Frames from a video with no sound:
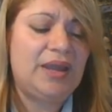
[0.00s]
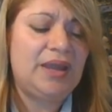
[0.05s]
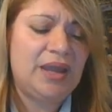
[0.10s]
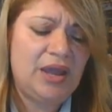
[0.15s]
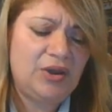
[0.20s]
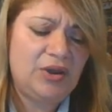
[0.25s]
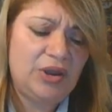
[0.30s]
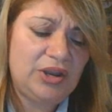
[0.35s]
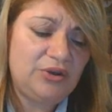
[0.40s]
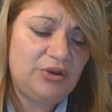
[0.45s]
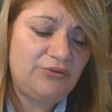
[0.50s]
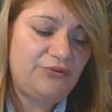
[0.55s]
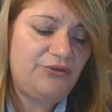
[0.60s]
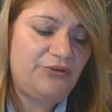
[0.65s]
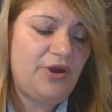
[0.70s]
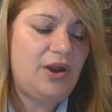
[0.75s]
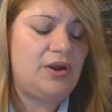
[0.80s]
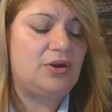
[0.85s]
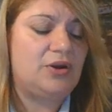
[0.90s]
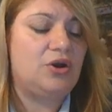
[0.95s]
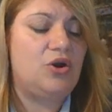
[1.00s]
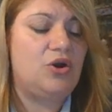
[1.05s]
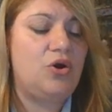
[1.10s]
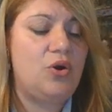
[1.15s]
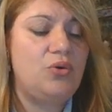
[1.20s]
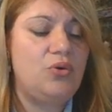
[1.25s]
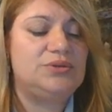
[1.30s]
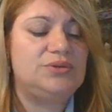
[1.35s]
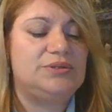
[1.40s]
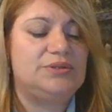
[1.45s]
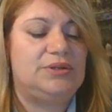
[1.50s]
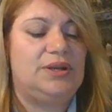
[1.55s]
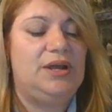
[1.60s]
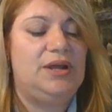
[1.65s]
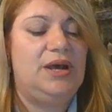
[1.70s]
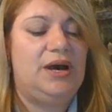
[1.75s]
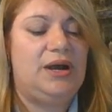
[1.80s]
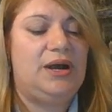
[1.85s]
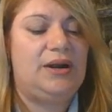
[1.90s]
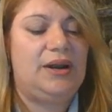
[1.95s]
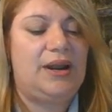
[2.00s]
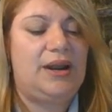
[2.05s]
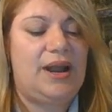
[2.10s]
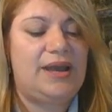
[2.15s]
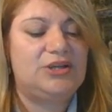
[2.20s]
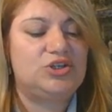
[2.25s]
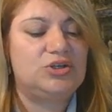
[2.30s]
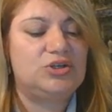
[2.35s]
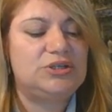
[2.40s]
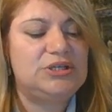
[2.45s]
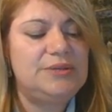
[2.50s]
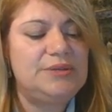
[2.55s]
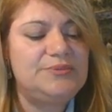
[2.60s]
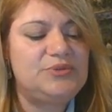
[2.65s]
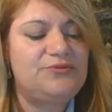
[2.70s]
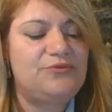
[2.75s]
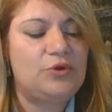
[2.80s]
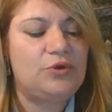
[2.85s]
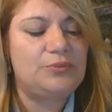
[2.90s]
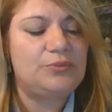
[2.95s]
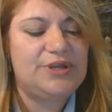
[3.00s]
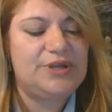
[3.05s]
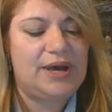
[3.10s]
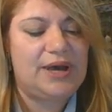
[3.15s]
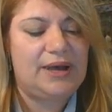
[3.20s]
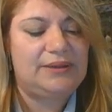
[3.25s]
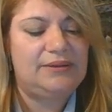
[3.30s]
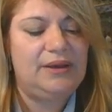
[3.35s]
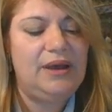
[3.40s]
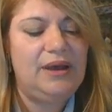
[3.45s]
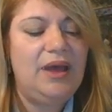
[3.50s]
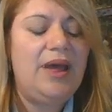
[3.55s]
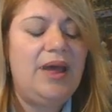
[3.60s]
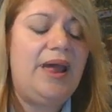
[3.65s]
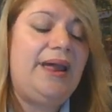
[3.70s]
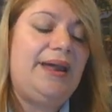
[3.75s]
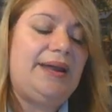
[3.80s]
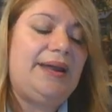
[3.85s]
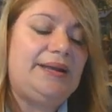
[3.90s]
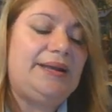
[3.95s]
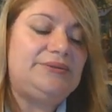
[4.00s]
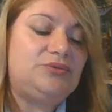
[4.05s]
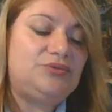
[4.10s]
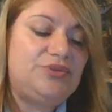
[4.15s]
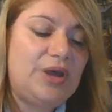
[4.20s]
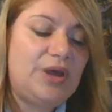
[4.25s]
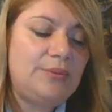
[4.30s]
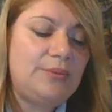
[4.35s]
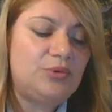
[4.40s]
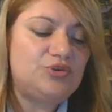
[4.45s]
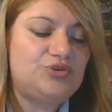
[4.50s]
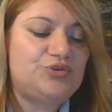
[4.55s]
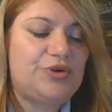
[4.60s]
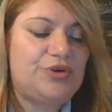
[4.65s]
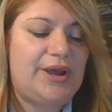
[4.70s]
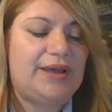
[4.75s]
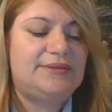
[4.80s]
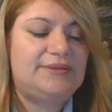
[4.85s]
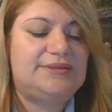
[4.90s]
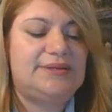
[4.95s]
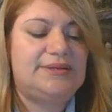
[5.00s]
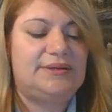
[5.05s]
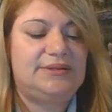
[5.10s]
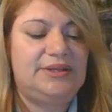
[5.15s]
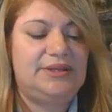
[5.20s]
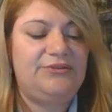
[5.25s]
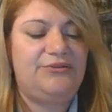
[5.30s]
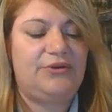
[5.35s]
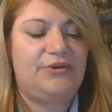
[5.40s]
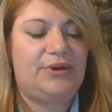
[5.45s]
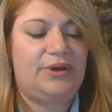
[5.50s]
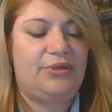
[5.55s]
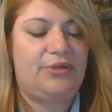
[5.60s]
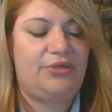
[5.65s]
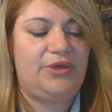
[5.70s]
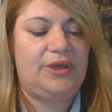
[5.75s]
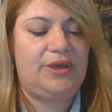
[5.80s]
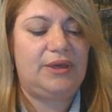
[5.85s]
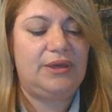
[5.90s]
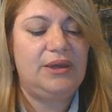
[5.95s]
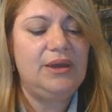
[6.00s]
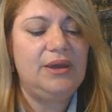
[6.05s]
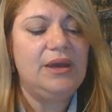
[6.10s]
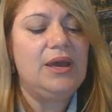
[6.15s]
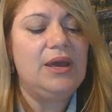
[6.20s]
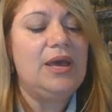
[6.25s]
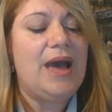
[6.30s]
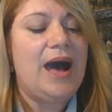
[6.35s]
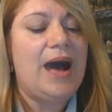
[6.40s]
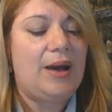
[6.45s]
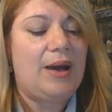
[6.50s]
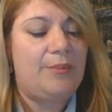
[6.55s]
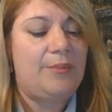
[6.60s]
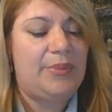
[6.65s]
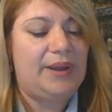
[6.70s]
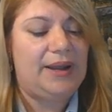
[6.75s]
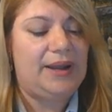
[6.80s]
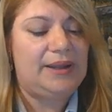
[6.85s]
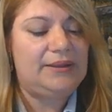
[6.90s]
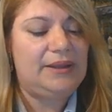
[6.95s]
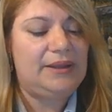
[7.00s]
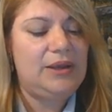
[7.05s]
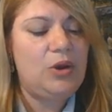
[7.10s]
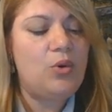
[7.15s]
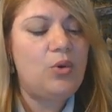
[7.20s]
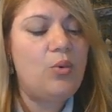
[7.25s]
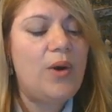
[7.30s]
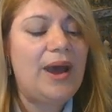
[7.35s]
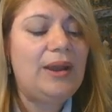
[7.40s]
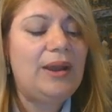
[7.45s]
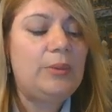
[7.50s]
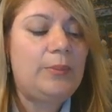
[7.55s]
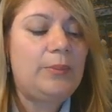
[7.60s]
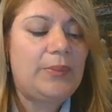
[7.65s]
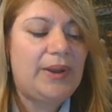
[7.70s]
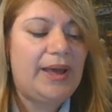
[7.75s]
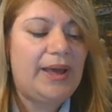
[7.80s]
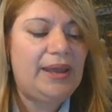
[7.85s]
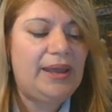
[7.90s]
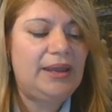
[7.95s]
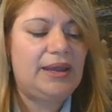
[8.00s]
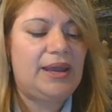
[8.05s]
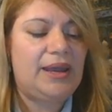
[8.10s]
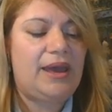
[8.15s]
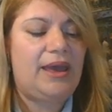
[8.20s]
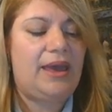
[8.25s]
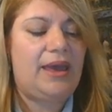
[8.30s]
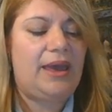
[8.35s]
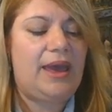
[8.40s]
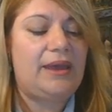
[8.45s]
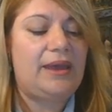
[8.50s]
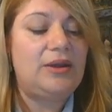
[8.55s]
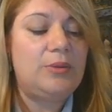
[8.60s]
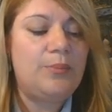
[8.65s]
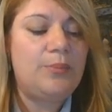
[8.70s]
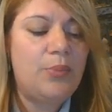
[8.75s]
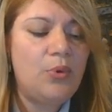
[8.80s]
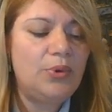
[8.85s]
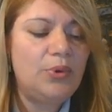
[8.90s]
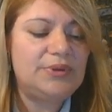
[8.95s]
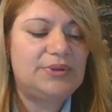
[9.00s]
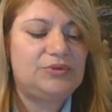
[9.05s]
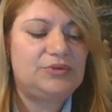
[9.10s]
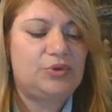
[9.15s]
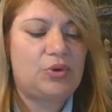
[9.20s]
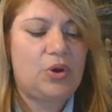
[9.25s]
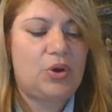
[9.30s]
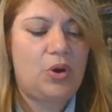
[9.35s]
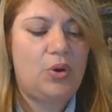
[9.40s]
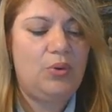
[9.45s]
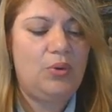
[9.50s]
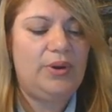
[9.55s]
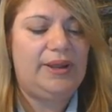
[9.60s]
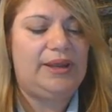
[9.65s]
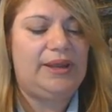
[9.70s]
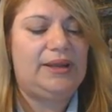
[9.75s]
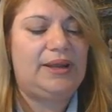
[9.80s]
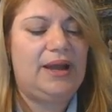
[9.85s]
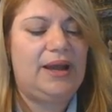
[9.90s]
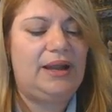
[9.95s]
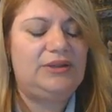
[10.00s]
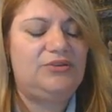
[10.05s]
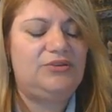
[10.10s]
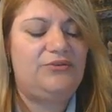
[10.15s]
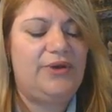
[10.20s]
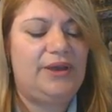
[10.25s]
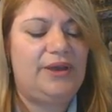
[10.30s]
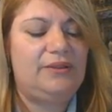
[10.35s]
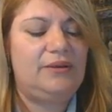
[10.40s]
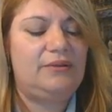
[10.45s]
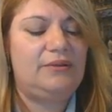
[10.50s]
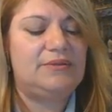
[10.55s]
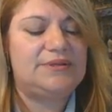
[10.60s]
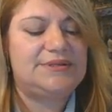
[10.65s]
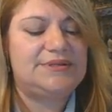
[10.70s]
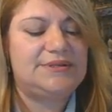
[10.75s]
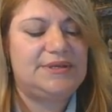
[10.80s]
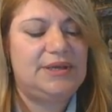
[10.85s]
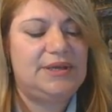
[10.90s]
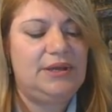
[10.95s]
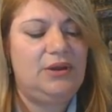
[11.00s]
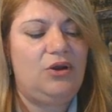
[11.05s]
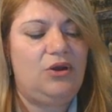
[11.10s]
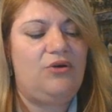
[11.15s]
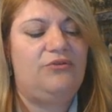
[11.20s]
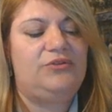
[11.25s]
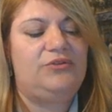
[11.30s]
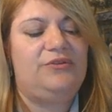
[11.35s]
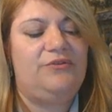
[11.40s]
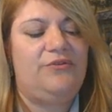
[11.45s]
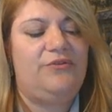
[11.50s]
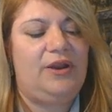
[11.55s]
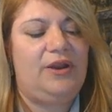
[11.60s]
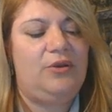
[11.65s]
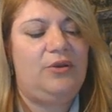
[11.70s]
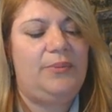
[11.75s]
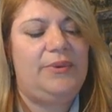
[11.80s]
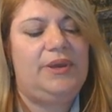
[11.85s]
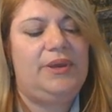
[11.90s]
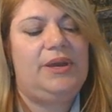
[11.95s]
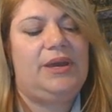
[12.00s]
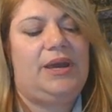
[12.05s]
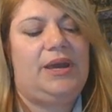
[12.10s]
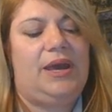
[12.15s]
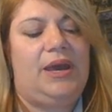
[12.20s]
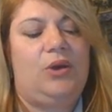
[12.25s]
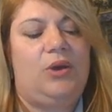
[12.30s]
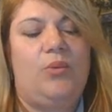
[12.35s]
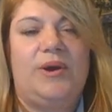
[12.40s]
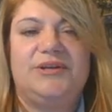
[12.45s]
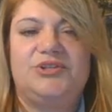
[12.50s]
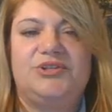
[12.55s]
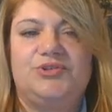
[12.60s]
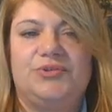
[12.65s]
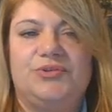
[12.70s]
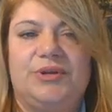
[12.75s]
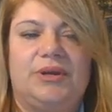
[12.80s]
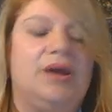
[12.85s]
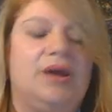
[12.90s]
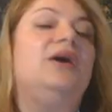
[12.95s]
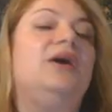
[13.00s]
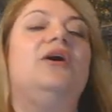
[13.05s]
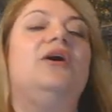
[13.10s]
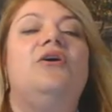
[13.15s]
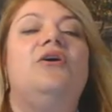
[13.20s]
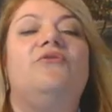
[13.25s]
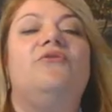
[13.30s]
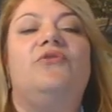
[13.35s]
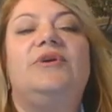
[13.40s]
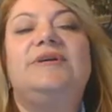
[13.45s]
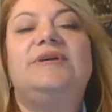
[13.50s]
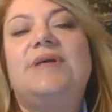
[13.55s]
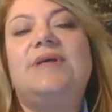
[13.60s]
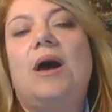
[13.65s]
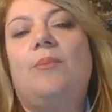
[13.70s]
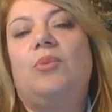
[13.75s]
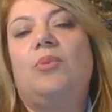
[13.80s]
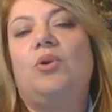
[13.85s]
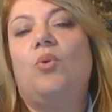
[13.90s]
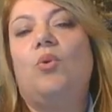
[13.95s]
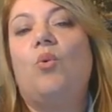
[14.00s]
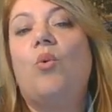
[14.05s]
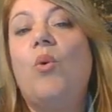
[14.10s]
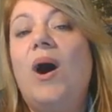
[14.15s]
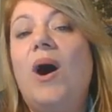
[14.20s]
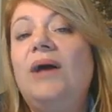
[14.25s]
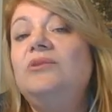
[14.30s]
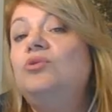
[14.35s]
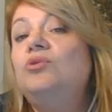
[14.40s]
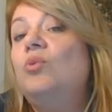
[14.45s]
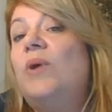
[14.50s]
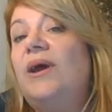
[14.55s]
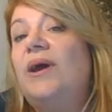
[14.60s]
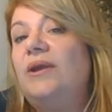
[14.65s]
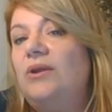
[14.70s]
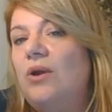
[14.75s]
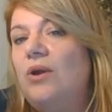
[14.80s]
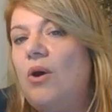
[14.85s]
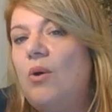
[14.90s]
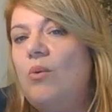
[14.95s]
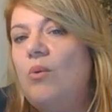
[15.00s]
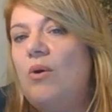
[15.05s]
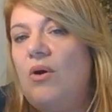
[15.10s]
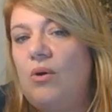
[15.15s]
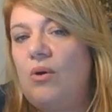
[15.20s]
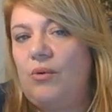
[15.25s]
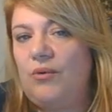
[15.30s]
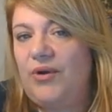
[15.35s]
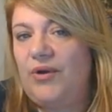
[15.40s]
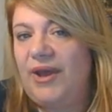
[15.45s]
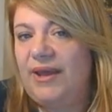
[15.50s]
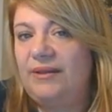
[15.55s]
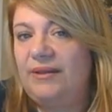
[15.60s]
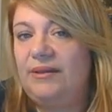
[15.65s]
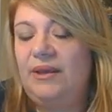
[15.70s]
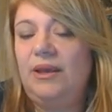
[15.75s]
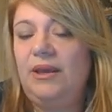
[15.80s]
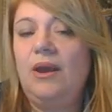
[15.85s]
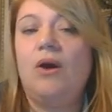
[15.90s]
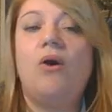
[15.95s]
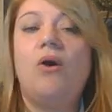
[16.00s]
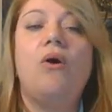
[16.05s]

can infer causal relationships from data and demonstrate scientific thinking ability while playing an important role in cultivating the skill of developing a question. For example, what do I know already,